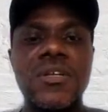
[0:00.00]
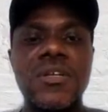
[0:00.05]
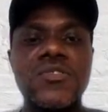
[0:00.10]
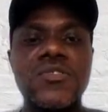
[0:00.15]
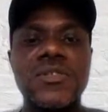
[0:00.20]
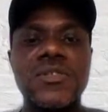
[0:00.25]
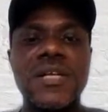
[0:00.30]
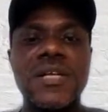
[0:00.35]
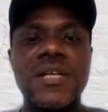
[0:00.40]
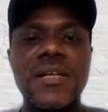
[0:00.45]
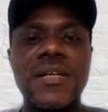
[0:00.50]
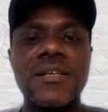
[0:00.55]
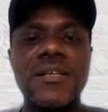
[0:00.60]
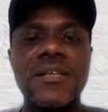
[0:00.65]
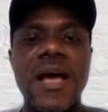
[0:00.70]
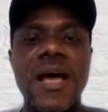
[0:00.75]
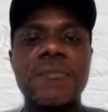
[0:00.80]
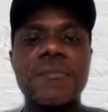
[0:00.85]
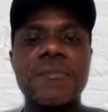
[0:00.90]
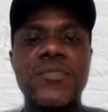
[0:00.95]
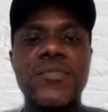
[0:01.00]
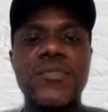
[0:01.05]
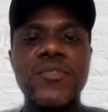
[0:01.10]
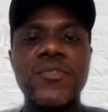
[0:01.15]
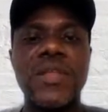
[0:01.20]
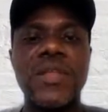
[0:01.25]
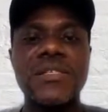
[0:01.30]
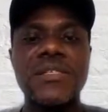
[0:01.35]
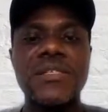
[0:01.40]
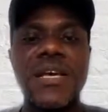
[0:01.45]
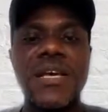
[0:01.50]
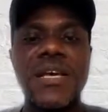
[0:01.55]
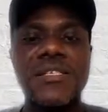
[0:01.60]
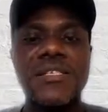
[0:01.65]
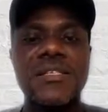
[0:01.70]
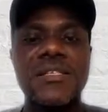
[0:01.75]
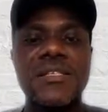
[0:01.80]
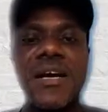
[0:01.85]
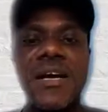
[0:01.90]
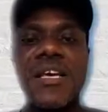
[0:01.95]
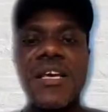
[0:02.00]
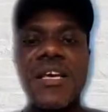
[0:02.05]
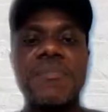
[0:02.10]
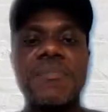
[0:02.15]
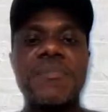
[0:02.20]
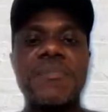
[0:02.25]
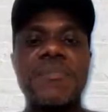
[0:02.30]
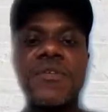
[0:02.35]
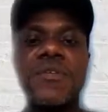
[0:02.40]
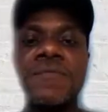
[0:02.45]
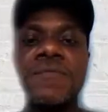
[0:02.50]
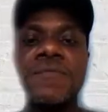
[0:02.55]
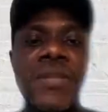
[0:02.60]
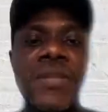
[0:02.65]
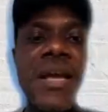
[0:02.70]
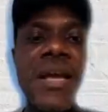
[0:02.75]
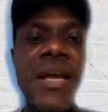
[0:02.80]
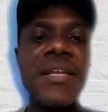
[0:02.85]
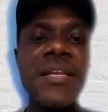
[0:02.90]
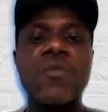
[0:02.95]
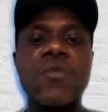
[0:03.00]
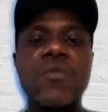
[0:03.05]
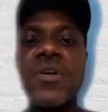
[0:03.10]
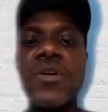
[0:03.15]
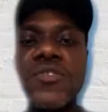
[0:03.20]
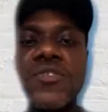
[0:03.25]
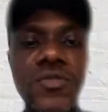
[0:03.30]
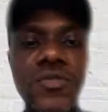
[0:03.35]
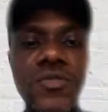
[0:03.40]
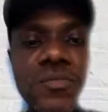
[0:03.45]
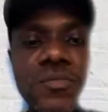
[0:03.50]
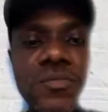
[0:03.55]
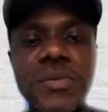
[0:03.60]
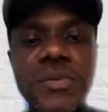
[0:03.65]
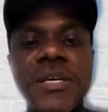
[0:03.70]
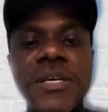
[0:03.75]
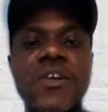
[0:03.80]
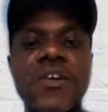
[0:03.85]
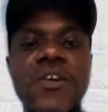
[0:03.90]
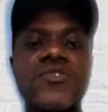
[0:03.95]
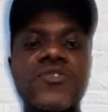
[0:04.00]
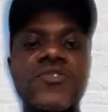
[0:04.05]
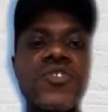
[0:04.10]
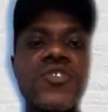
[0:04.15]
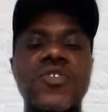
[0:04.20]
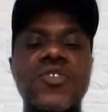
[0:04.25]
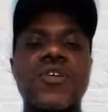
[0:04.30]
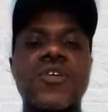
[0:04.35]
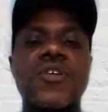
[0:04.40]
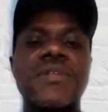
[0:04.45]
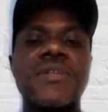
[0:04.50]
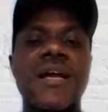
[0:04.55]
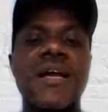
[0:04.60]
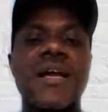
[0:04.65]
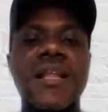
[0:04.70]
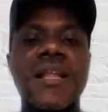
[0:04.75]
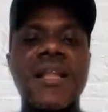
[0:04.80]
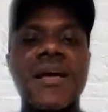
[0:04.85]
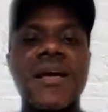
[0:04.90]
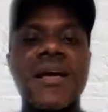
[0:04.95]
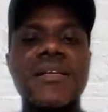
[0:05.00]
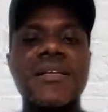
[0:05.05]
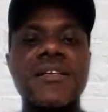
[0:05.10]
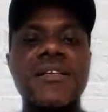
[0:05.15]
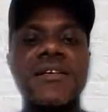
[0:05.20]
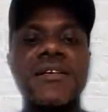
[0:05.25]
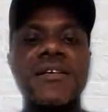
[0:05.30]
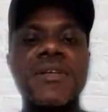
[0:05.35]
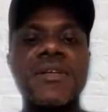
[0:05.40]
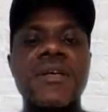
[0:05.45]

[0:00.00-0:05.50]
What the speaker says: to stand and prove that yes, they are capable and they want to be in control of their land and